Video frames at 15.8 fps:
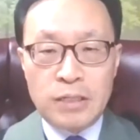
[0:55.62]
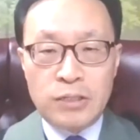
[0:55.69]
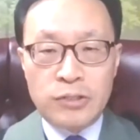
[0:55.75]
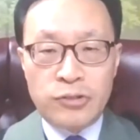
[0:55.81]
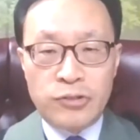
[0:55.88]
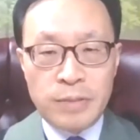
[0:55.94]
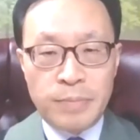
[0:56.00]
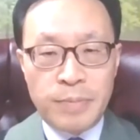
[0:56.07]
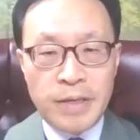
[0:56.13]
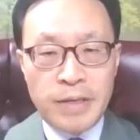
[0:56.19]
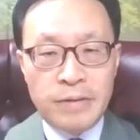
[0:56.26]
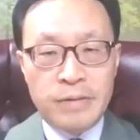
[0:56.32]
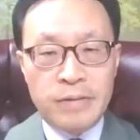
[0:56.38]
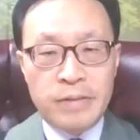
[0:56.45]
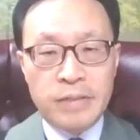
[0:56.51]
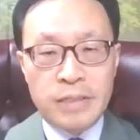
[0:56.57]
She
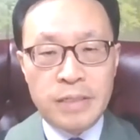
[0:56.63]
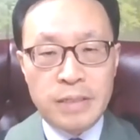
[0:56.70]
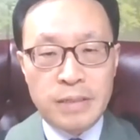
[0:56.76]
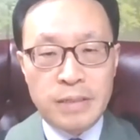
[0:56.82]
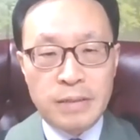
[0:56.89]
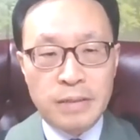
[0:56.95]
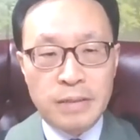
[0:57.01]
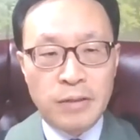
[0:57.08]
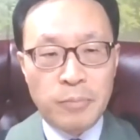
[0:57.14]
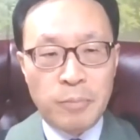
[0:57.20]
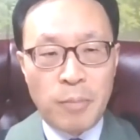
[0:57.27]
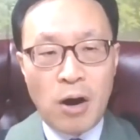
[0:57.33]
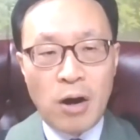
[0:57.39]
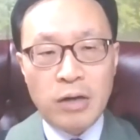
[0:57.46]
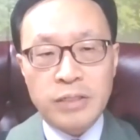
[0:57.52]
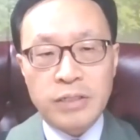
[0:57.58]
bears the
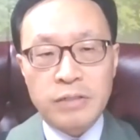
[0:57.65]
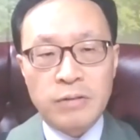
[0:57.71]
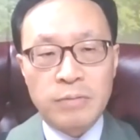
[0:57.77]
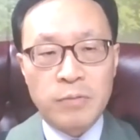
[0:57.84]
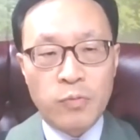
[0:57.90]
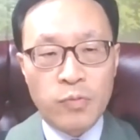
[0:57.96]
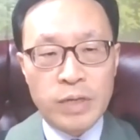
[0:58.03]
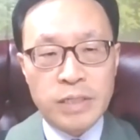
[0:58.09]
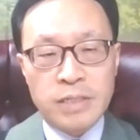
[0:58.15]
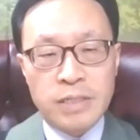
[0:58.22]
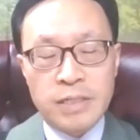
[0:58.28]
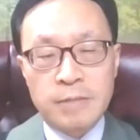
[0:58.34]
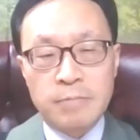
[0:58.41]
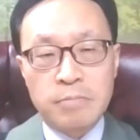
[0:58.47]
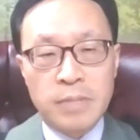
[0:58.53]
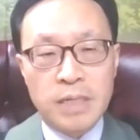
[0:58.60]
marks of
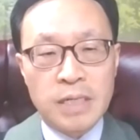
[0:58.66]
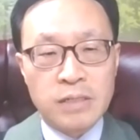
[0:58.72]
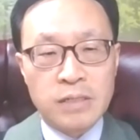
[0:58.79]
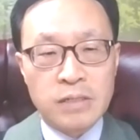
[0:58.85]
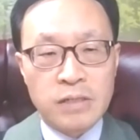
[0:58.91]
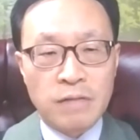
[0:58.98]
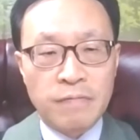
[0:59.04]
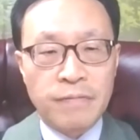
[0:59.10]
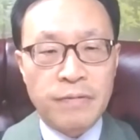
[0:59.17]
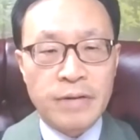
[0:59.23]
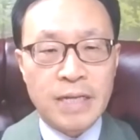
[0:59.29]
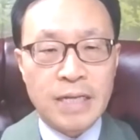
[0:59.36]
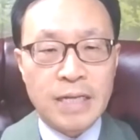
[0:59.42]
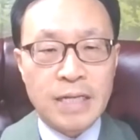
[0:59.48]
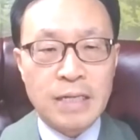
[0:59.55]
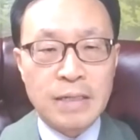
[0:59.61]
wisdom and
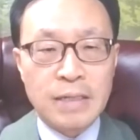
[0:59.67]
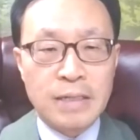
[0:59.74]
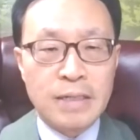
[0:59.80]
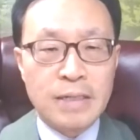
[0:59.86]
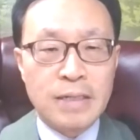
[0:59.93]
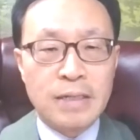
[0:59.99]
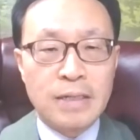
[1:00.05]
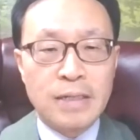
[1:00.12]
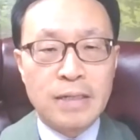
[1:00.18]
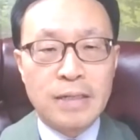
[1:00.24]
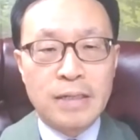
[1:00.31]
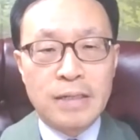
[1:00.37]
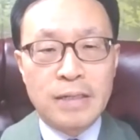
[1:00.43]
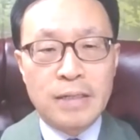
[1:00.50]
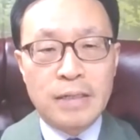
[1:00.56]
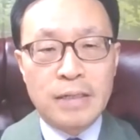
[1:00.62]
suffering
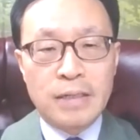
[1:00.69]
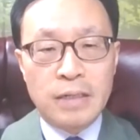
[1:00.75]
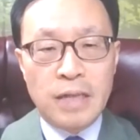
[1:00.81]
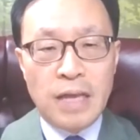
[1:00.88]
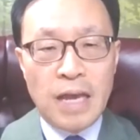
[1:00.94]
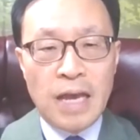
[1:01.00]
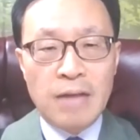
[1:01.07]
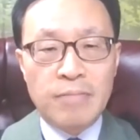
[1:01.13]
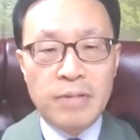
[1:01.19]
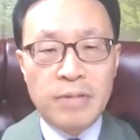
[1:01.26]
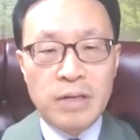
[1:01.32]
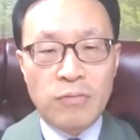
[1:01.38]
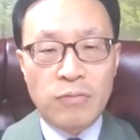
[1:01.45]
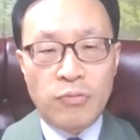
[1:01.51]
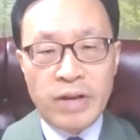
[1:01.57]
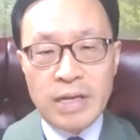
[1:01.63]
in
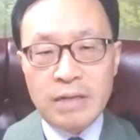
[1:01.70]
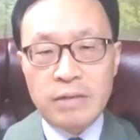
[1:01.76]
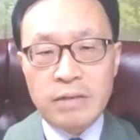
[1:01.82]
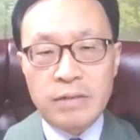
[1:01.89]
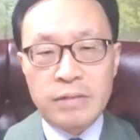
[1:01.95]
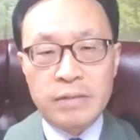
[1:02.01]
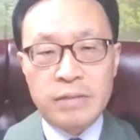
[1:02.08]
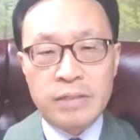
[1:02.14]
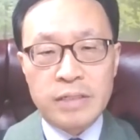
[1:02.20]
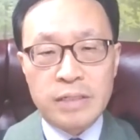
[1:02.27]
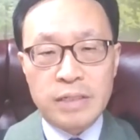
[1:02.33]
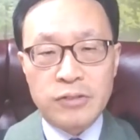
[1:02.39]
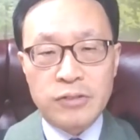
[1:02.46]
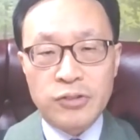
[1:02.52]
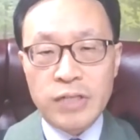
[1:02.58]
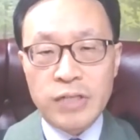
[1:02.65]
every wrinkle
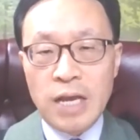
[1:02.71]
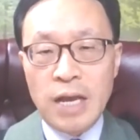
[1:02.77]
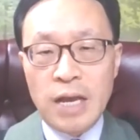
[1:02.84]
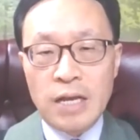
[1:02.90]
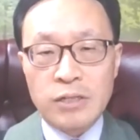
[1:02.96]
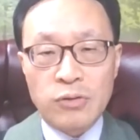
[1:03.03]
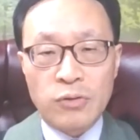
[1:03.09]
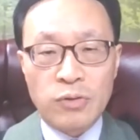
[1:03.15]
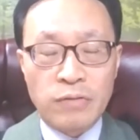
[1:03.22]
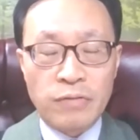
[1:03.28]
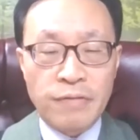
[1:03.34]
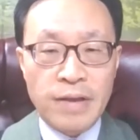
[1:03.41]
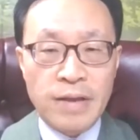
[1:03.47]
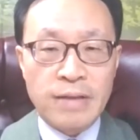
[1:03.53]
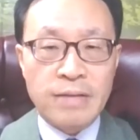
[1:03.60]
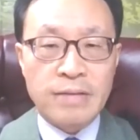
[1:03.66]
she has on her
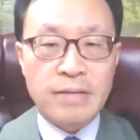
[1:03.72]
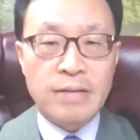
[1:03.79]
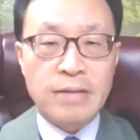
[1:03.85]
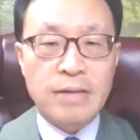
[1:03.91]
face